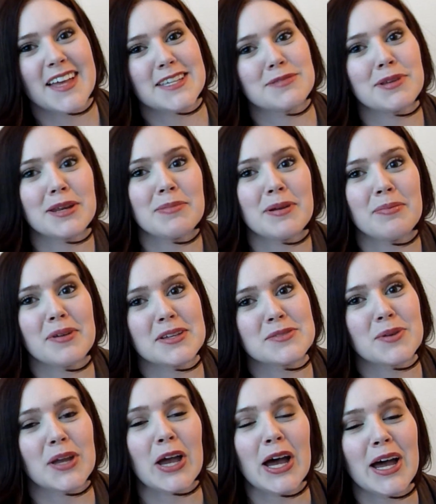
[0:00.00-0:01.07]
as many people as
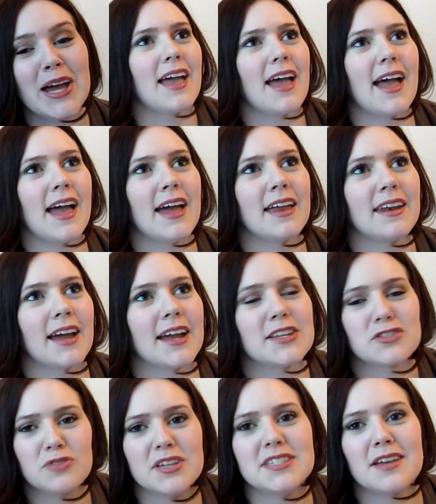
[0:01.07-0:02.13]
we could, and I
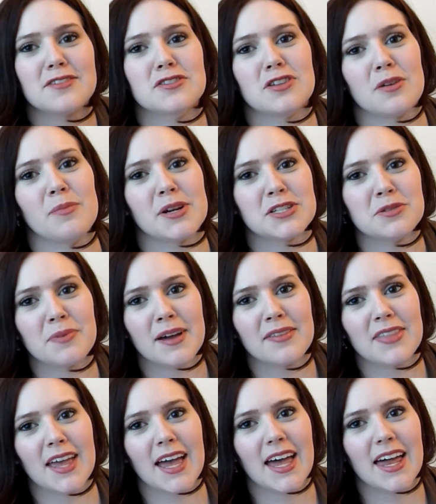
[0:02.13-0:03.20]
stressed out so much about
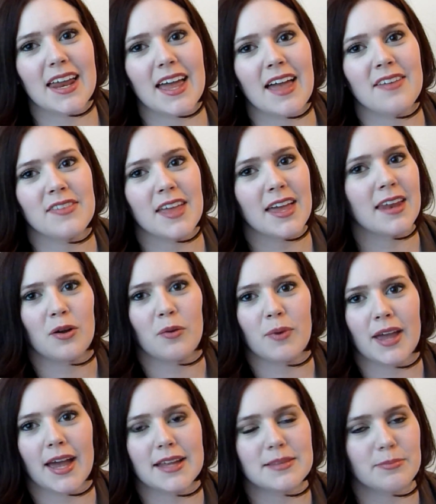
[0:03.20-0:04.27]
that, and then we
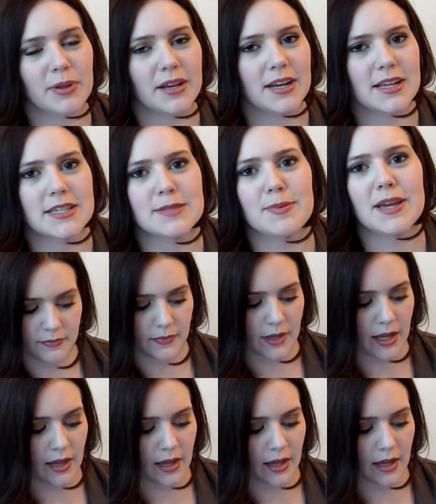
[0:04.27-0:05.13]
had plenty of space.